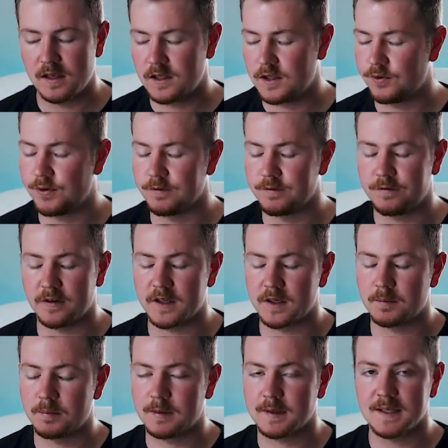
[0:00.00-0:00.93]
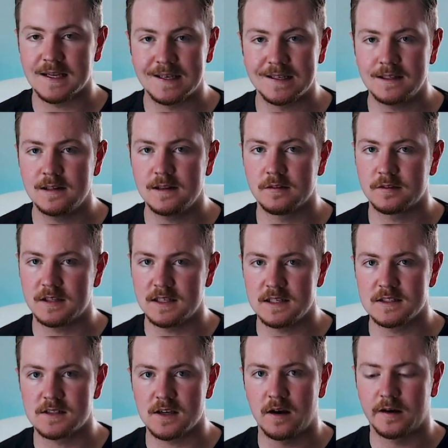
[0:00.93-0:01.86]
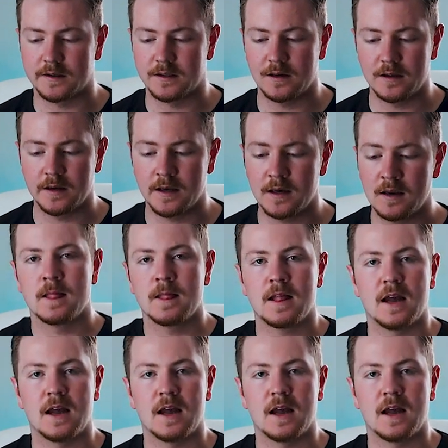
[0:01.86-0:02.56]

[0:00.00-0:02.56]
You can find plenty of these online,